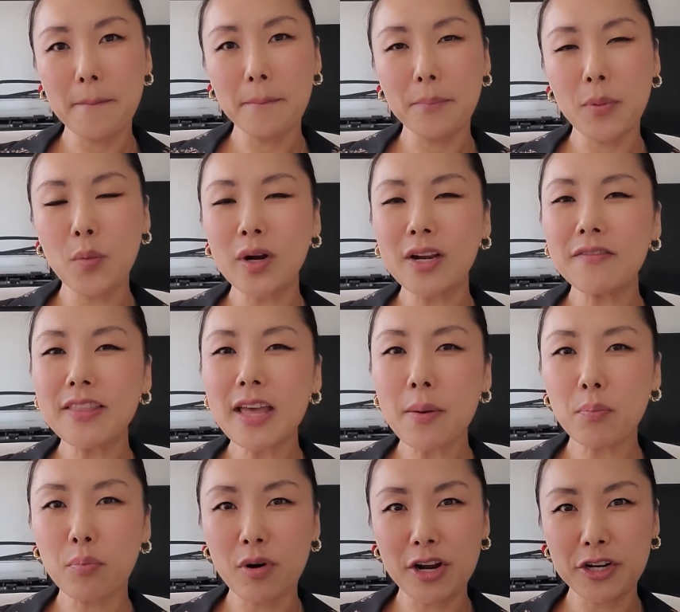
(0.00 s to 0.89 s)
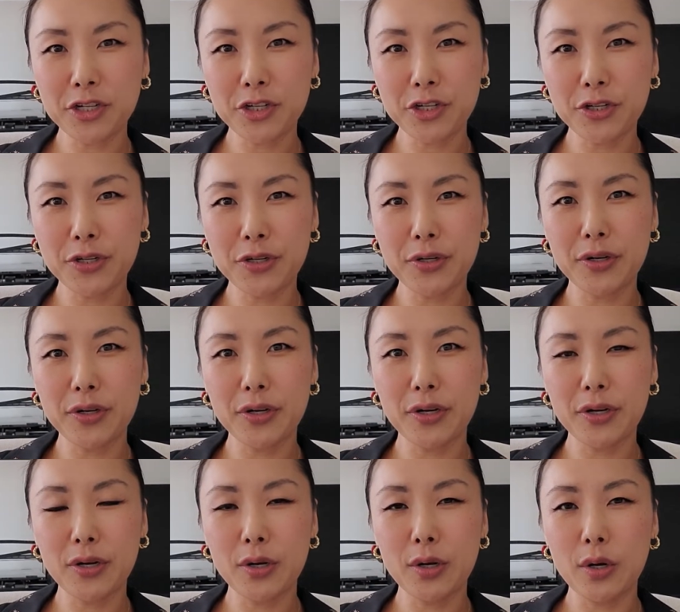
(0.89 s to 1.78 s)
But what if that pressure
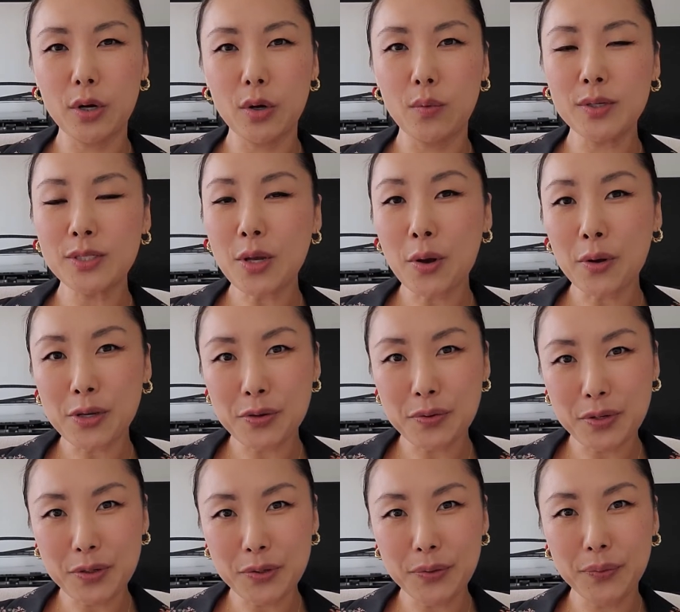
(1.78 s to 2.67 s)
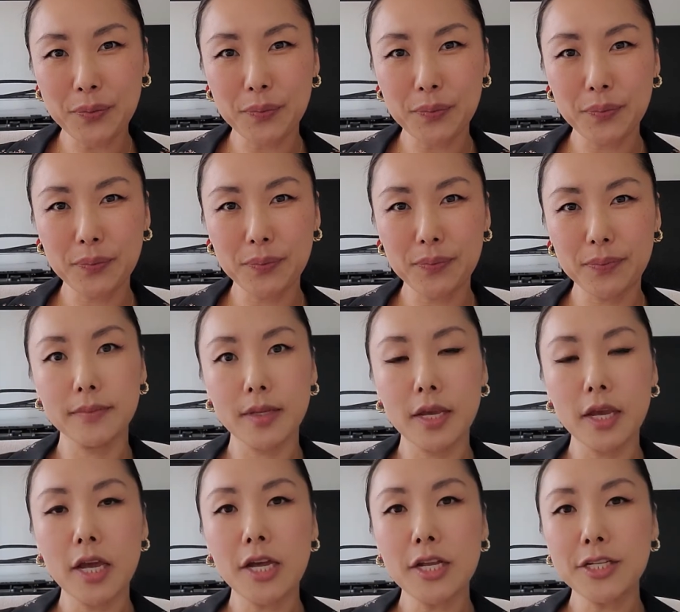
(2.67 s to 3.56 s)
was all you knew?
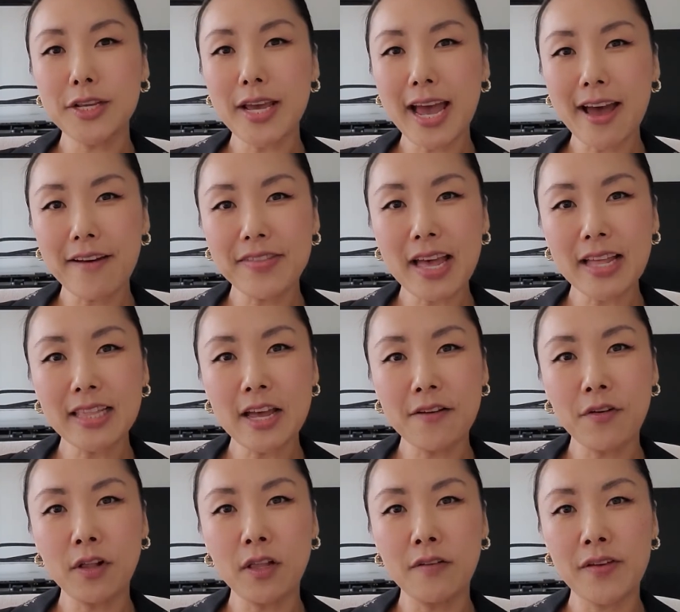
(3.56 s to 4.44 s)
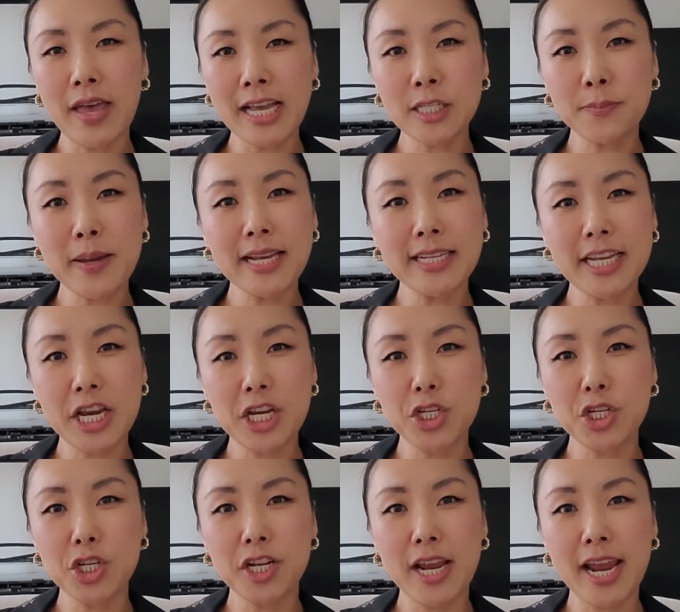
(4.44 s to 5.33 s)
To have that level of
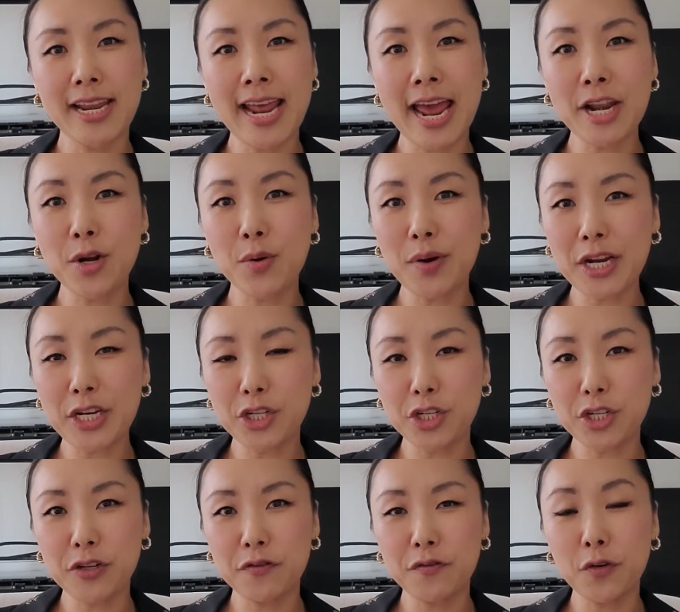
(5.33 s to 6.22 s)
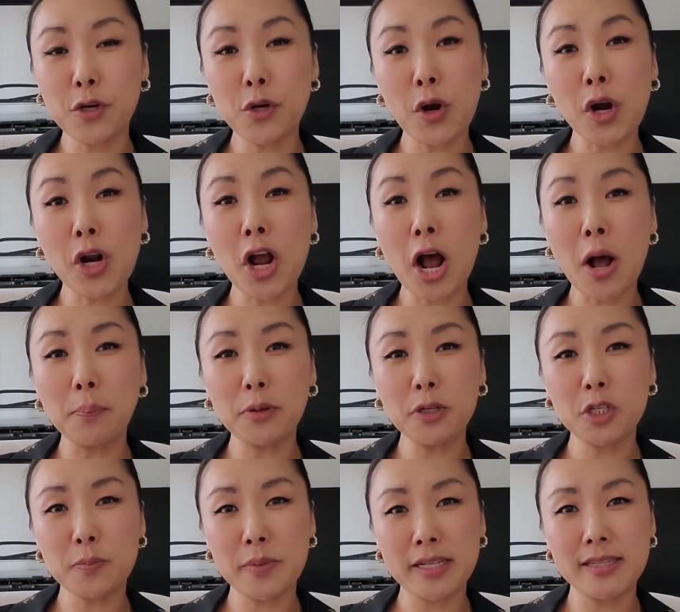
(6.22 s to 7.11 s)
expectation and adoration for your
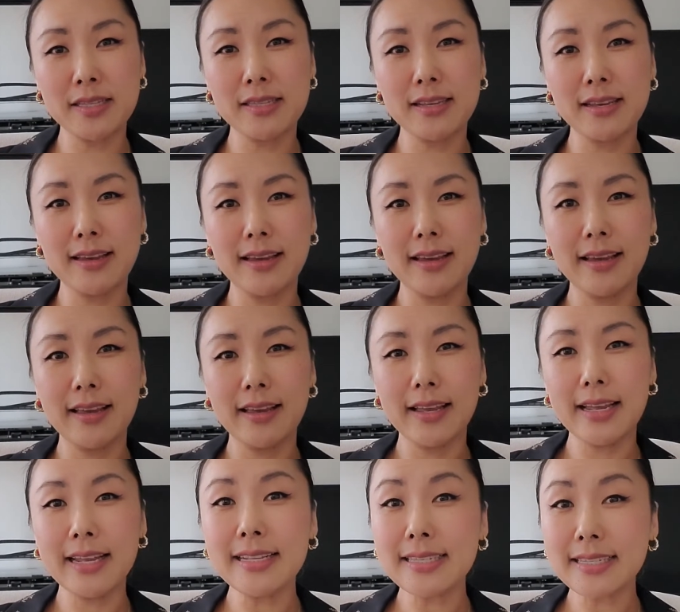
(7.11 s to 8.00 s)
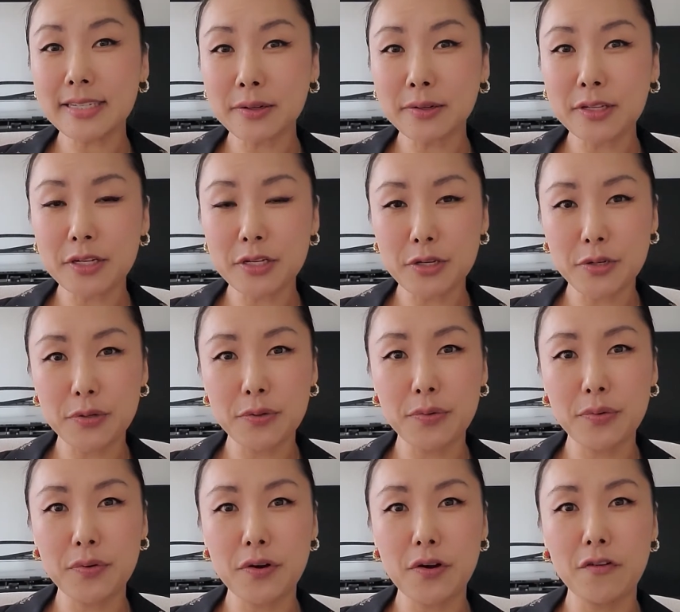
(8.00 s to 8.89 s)
accomplishments instilled in
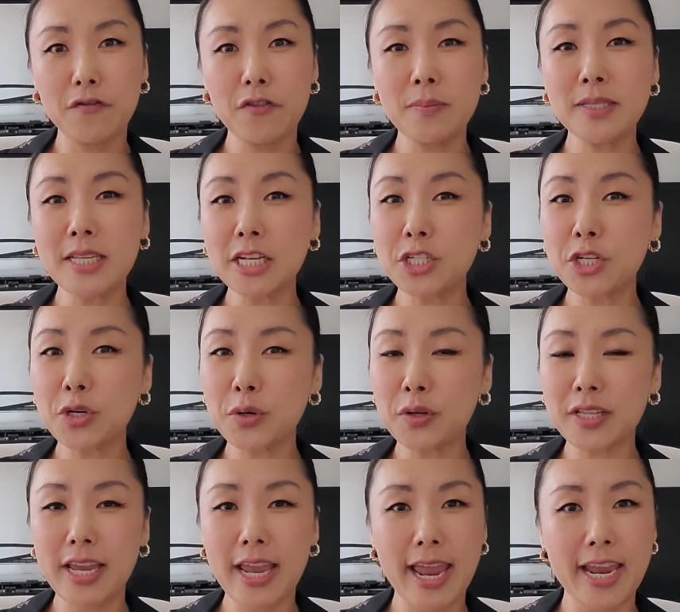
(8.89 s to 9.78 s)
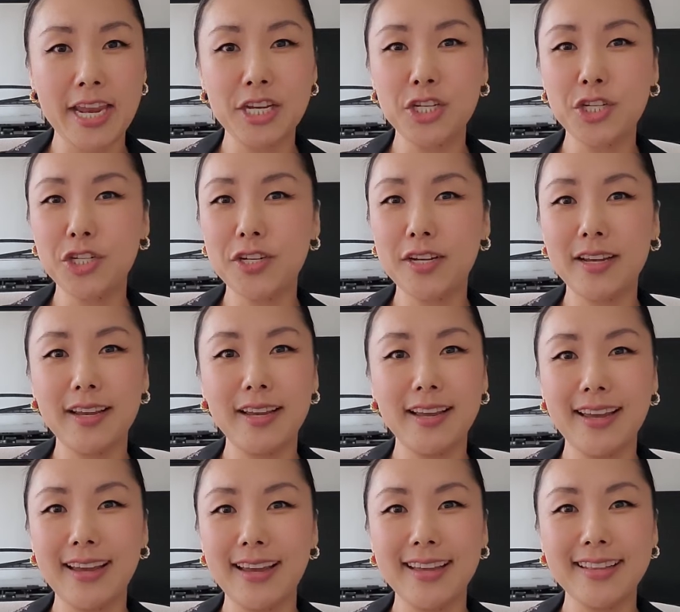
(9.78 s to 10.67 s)
you from such an early age
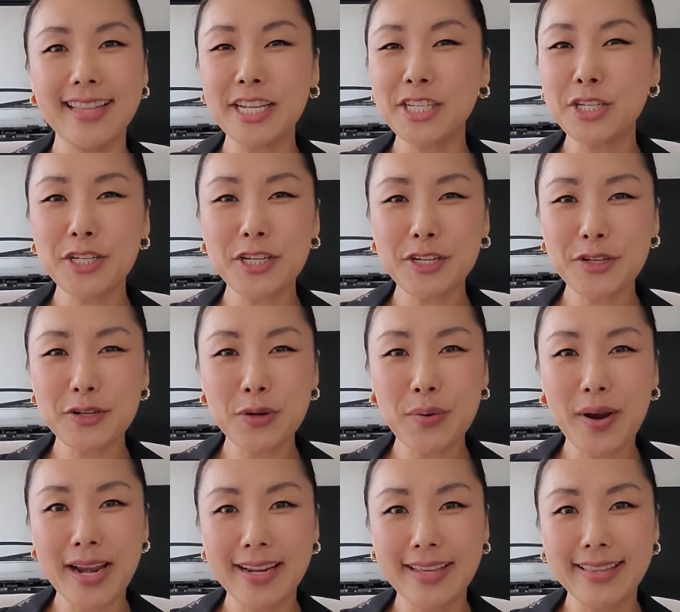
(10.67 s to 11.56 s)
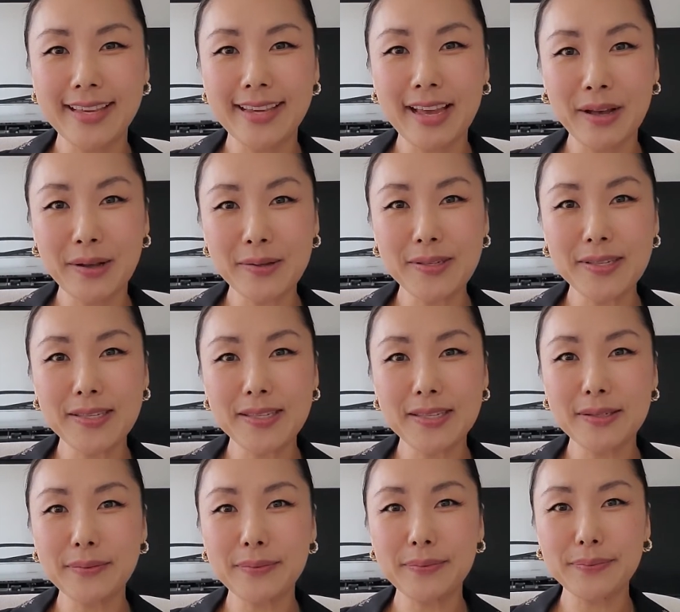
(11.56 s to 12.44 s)
that you didn't know anything else.